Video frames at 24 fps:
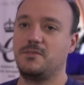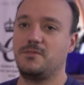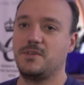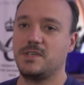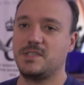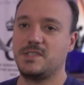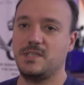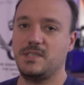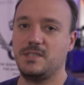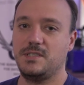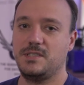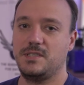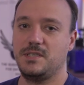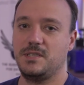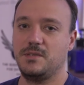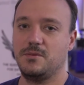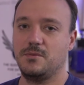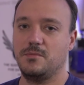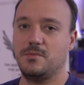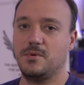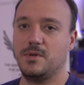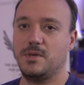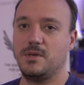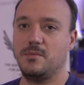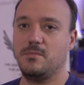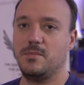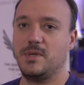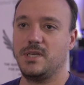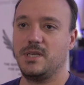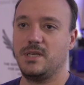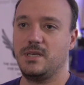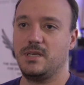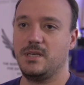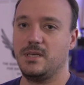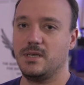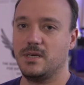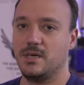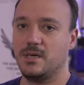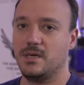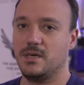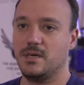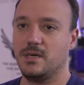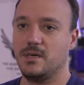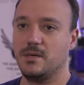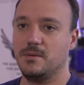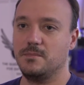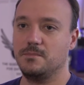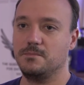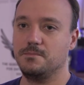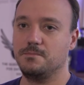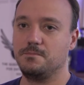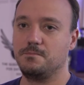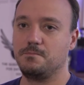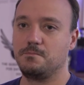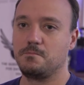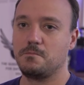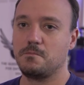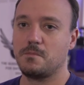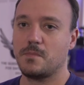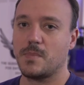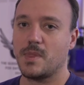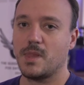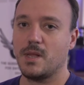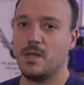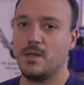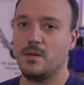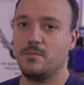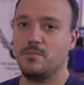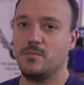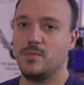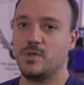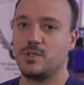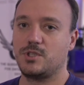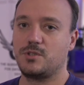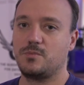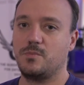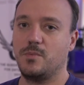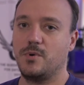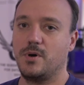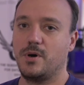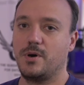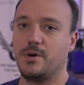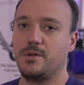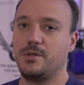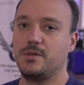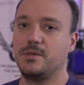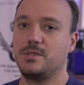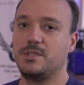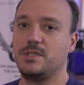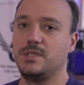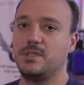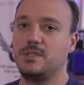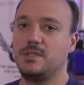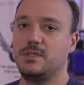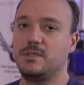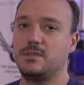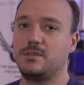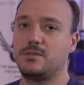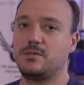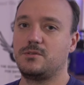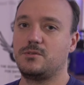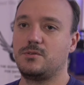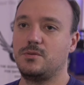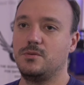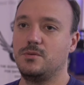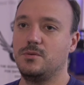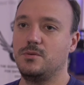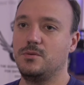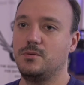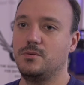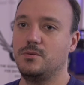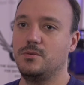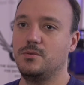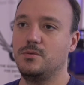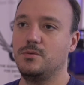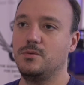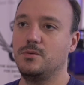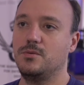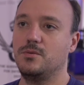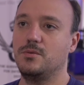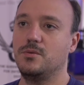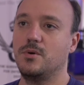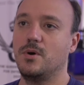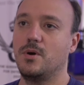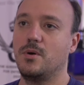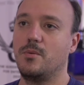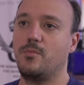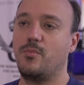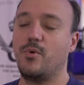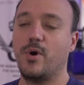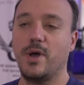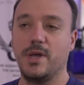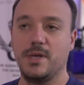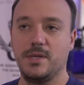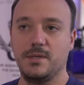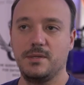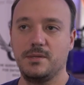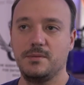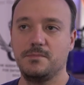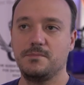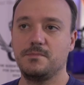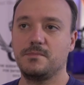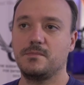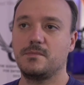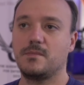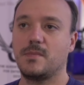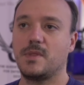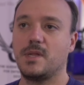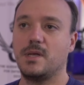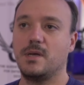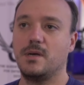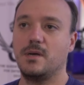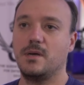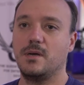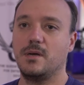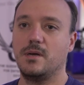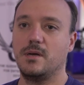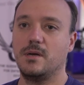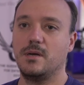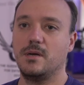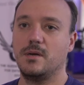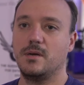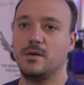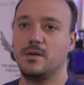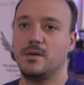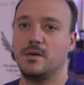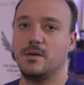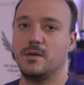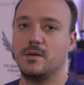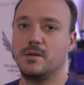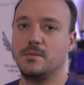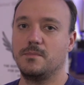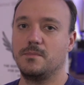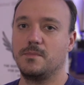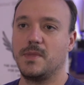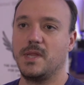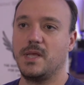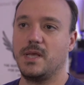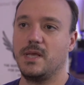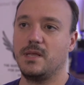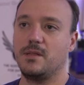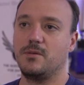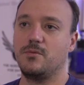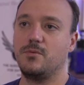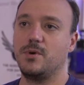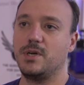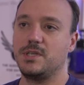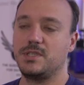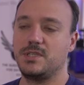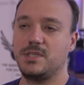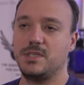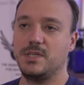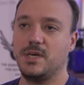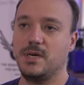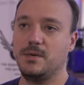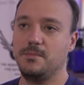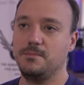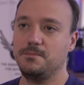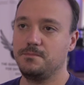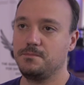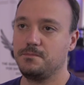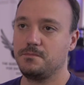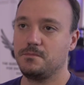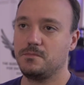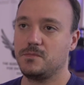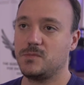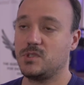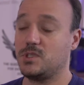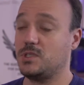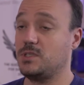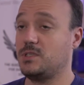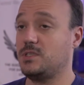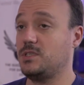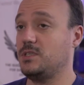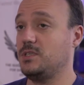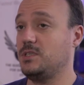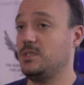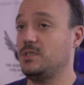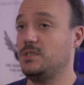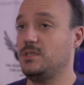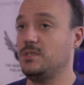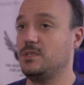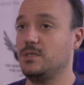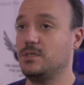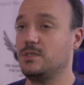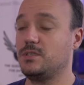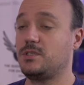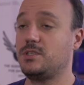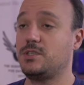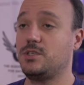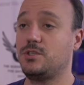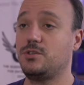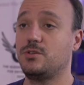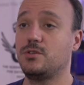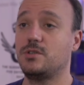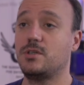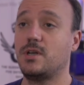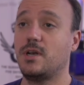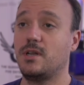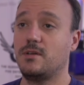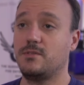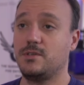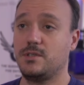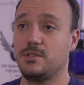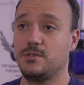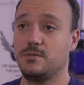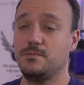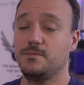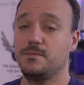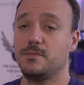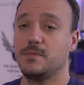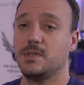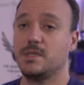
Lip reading: facility will be much more oriented to brain and retina. So it's the Institut de la Vision.